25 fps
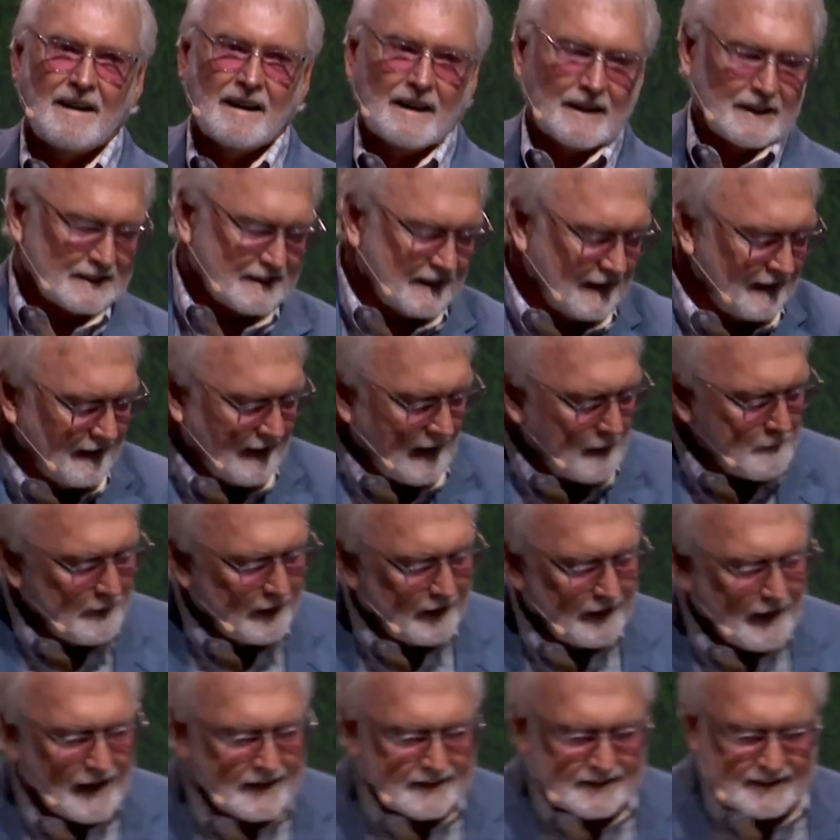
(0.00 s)
See, I mean,
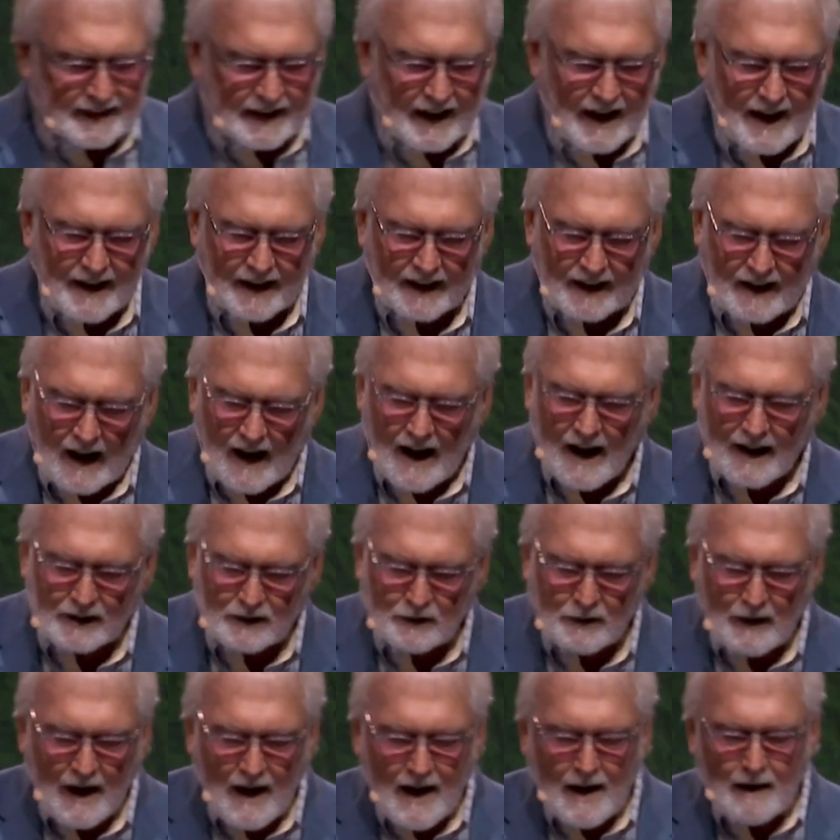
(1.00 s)
that's the kind of God
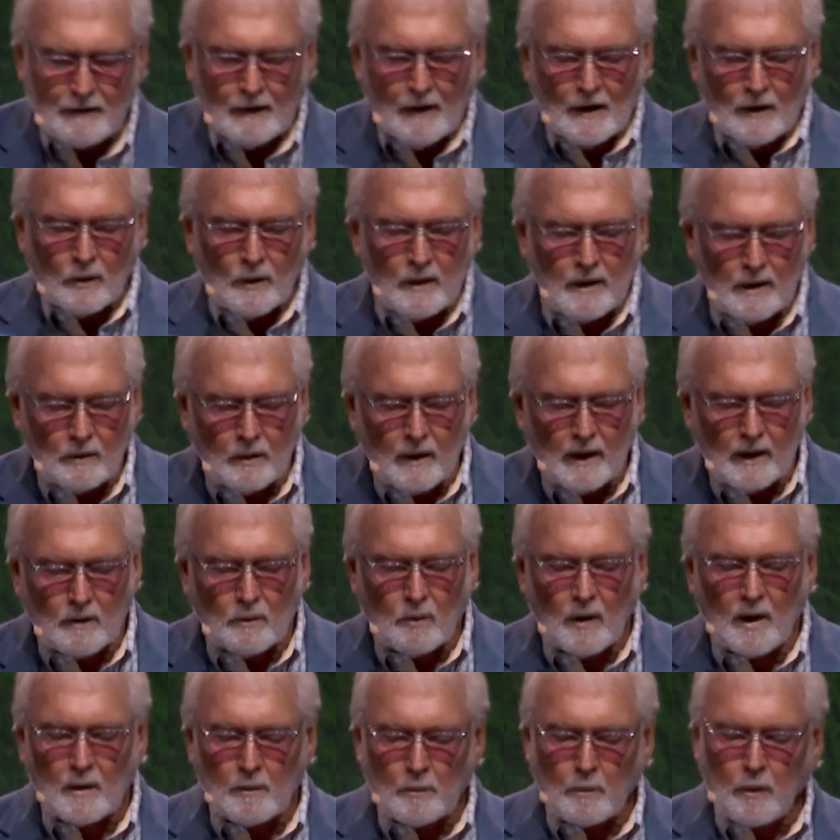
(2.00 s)
you have. We, we,
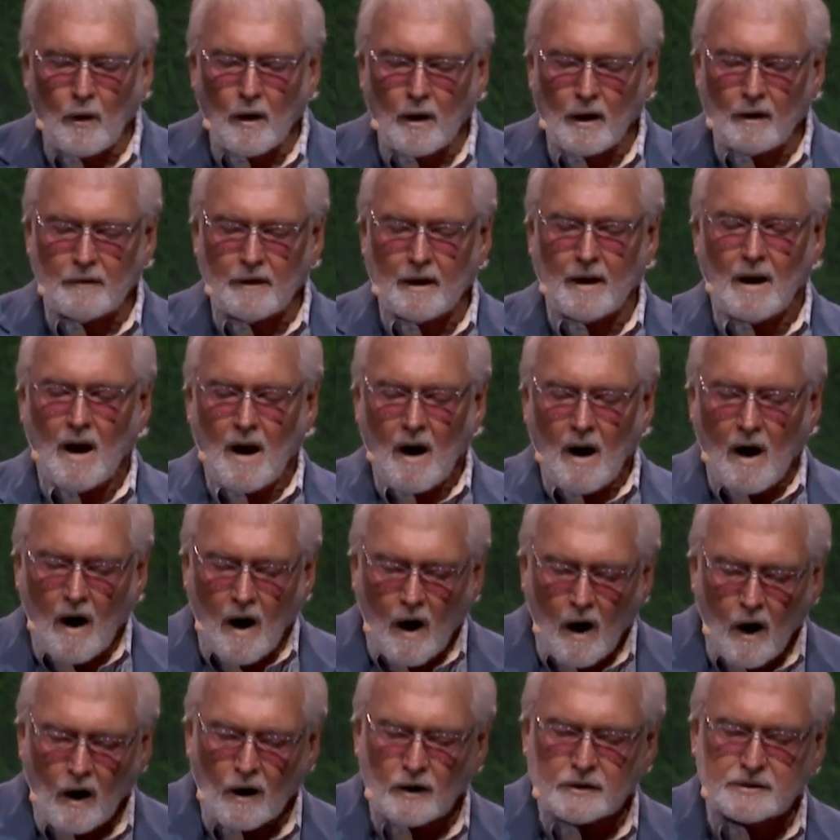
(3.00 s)
we're part of an
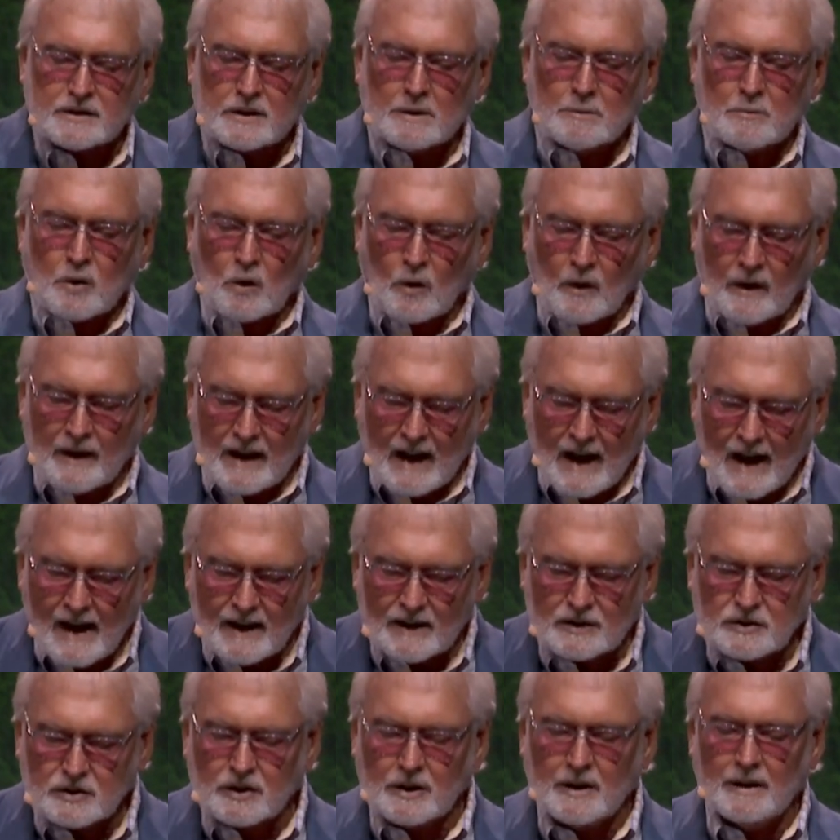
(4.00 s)
awesome
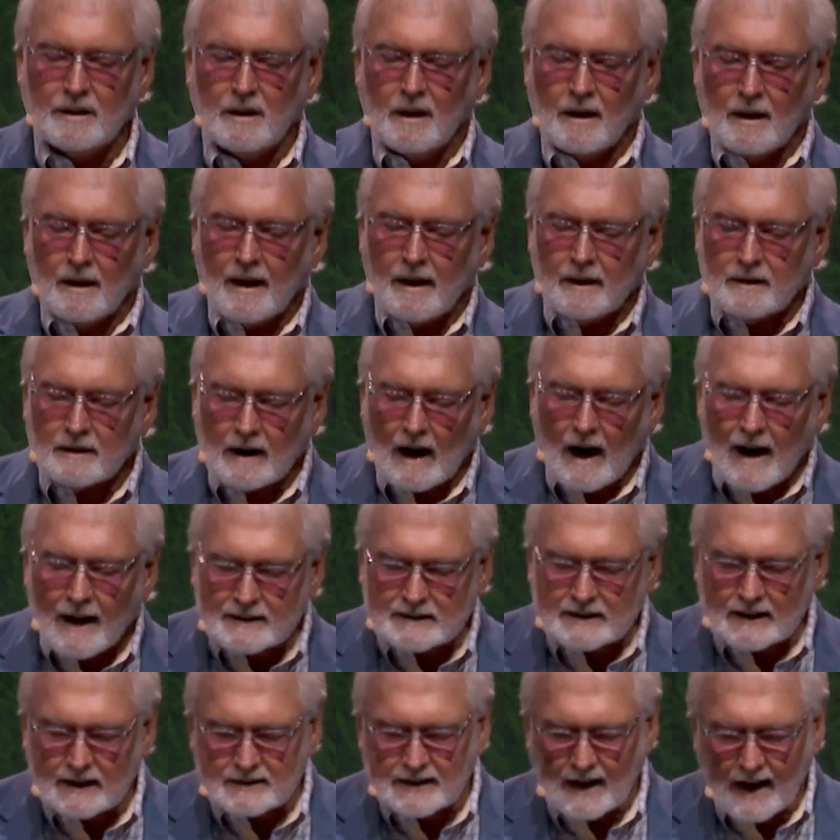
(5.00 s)
creation, and God
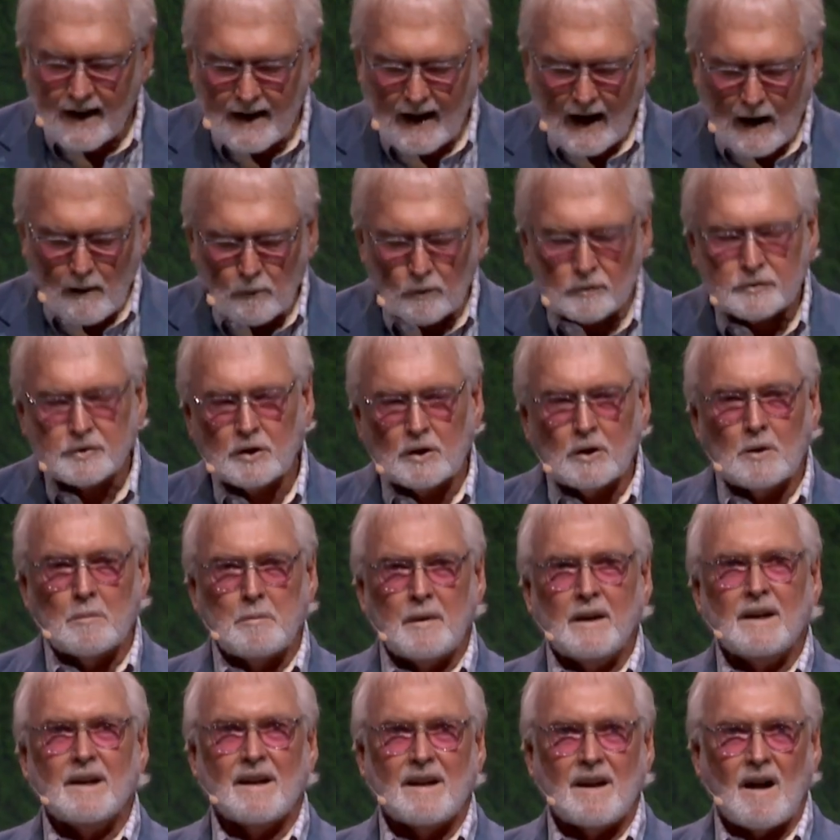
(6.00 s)
says, hey, I want you to
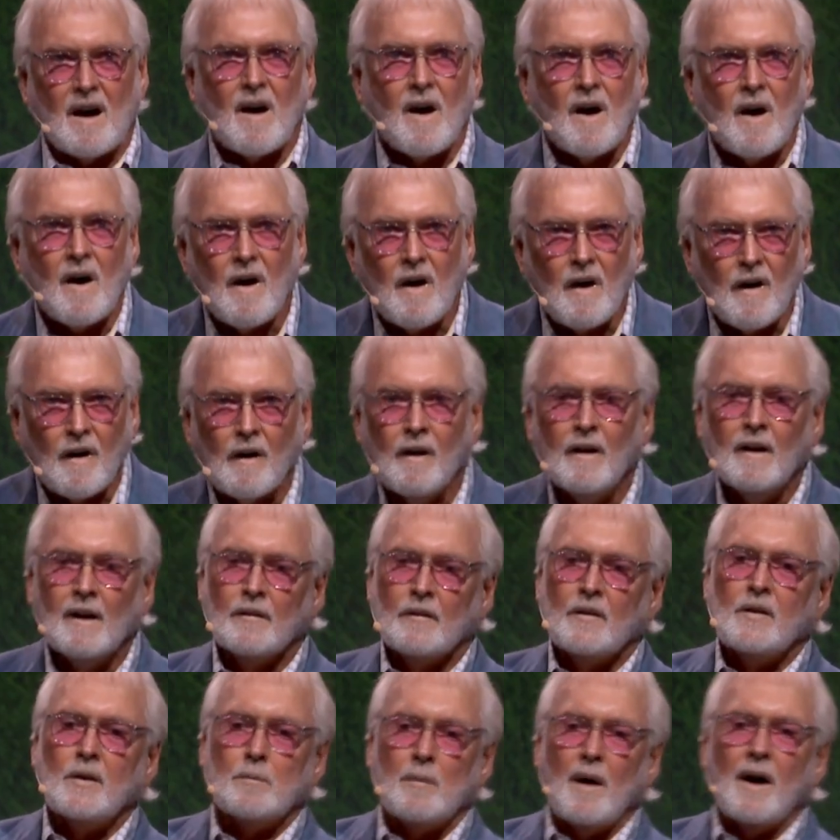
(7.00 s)
be in awe.
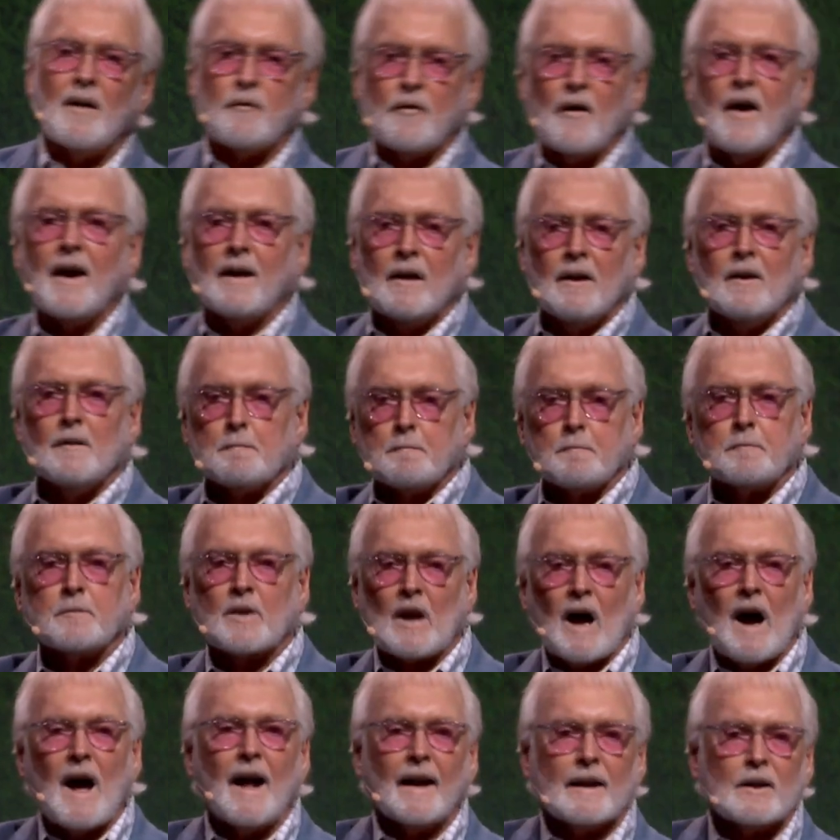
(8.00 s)
Matter of fact,
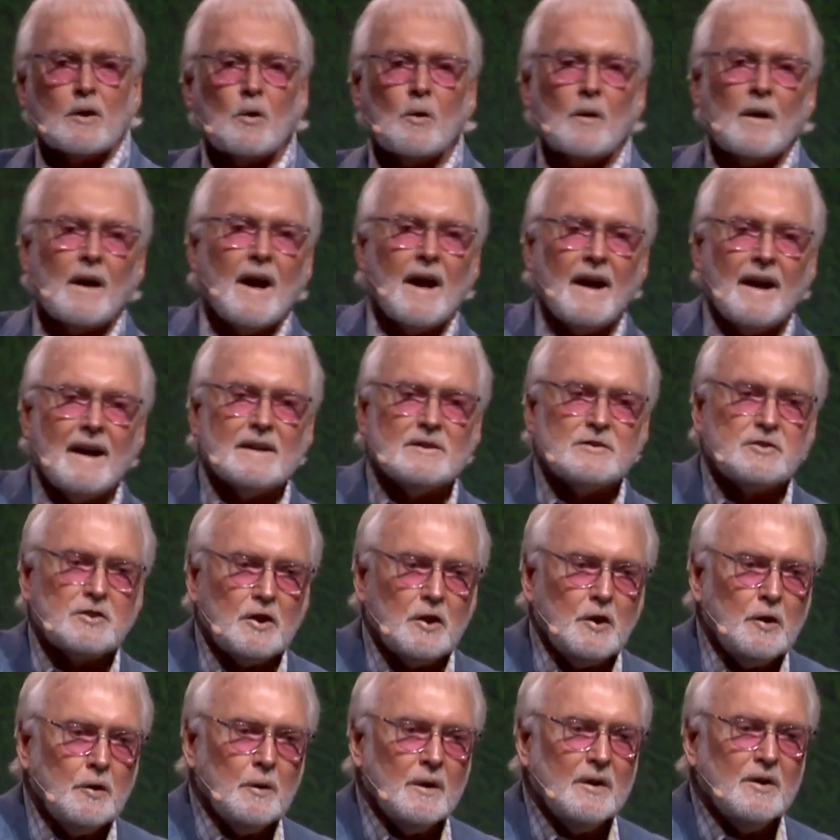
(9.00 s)
God created
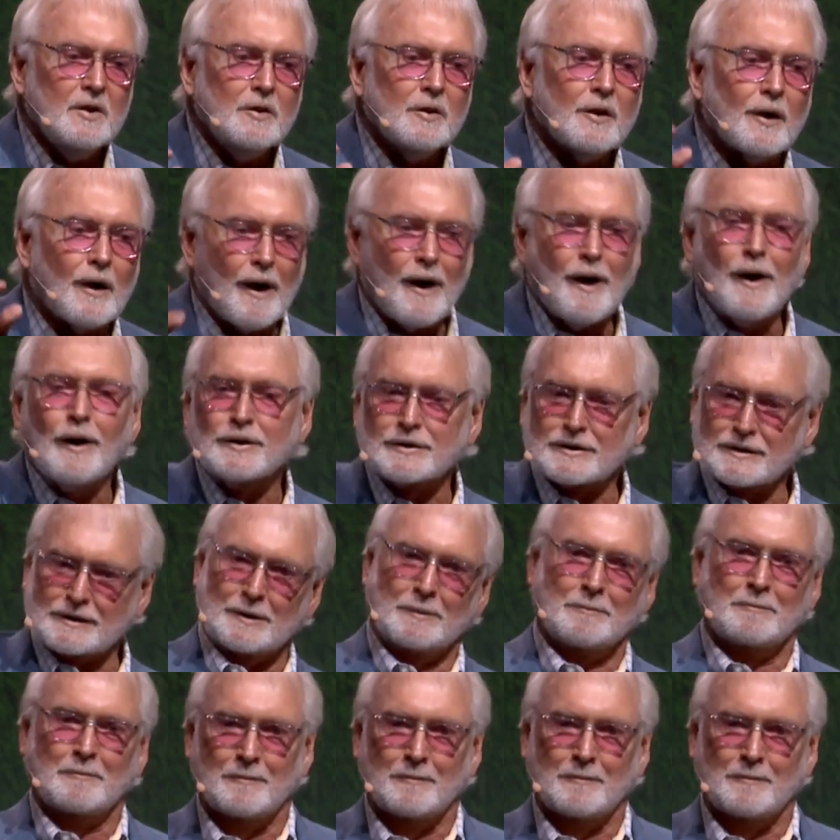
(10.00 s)
you, and you're awesome.